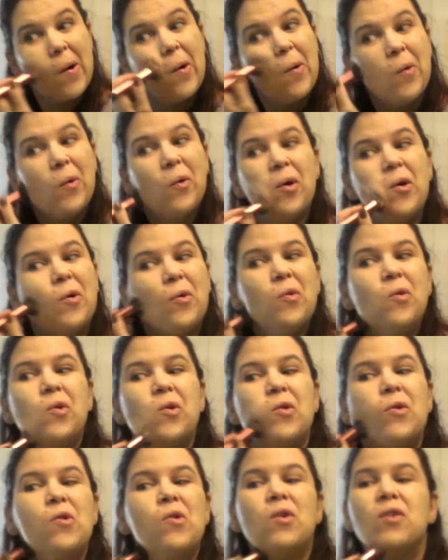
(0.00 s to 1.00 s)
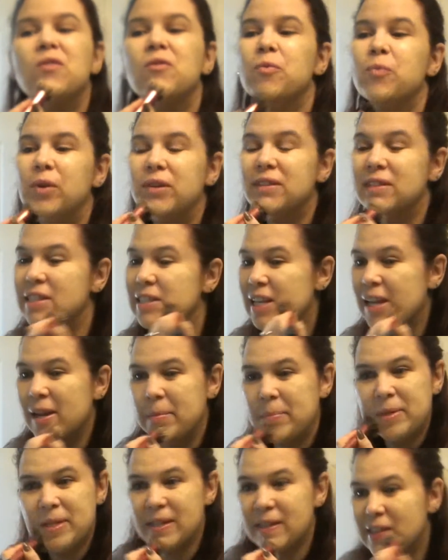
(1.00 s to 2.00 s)
Oh, when
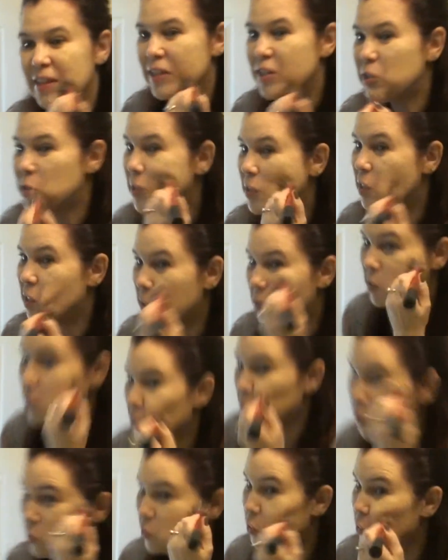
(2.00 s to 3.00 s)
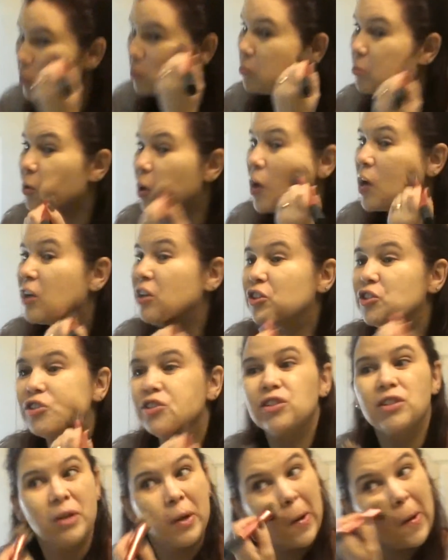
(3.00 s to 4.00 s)
Sam did this, she didn't do a
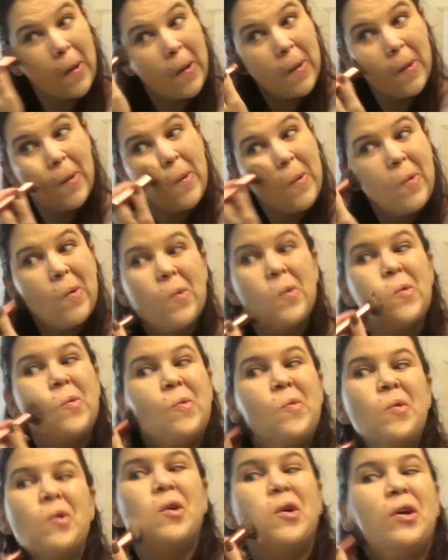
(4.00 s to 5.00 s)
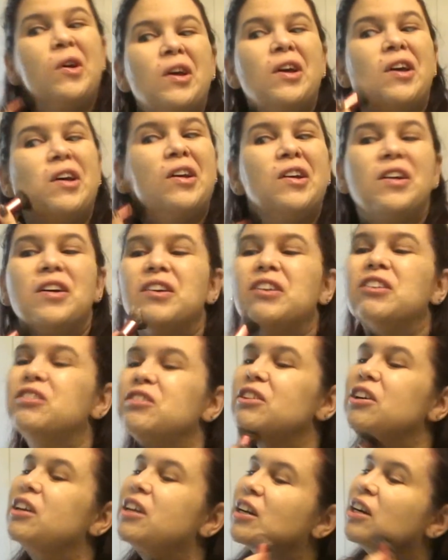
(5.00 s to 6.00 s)
brush. And
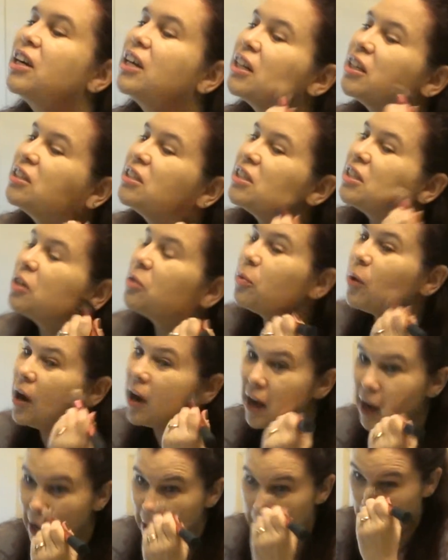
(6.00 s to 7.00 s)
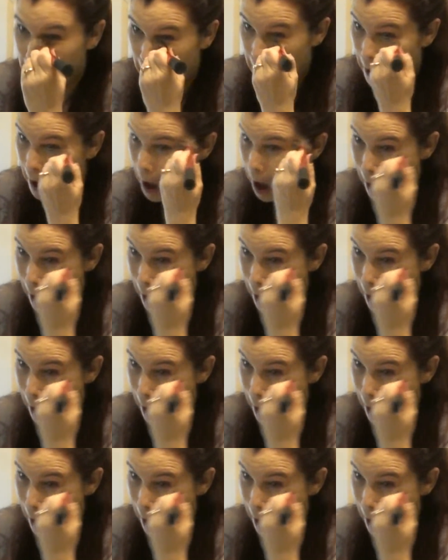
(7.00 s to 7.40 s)
I kind gonna see why.